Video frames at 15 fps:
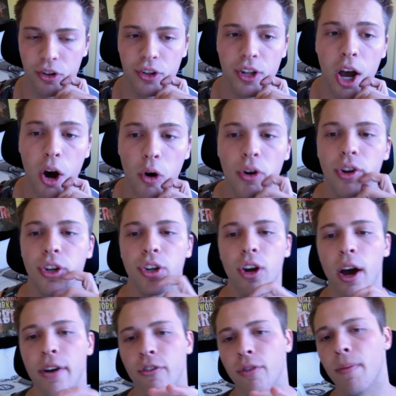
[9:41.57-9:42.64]
No, you
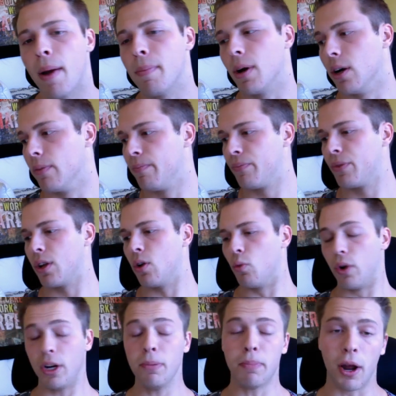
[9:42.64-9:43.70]
got to remember,
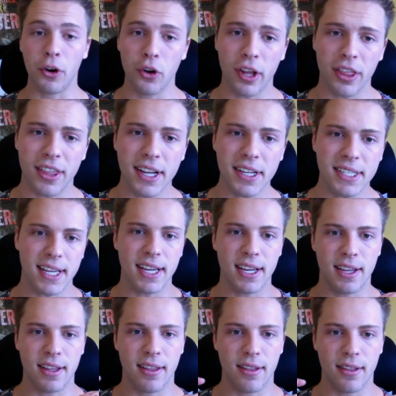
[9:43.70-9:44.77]
when you're bundling things,
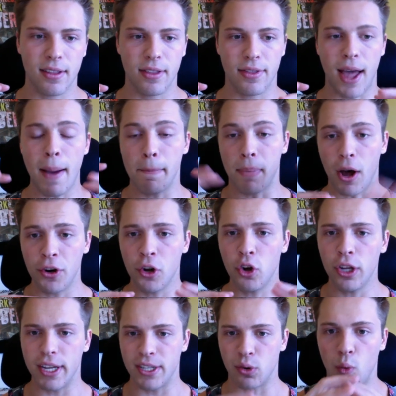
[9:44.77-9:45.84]
that bundle
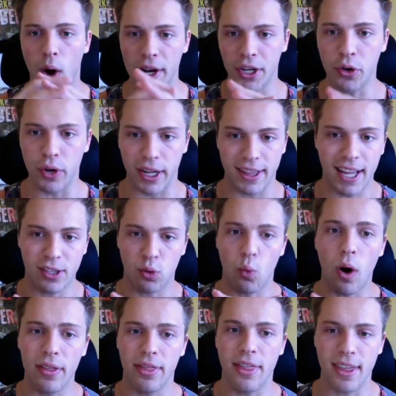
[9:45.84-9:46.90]
is one unit, that's
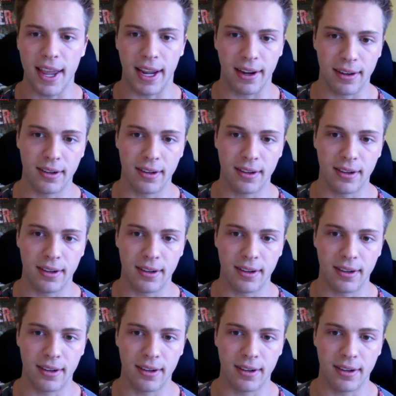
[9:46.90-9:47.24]
one thing.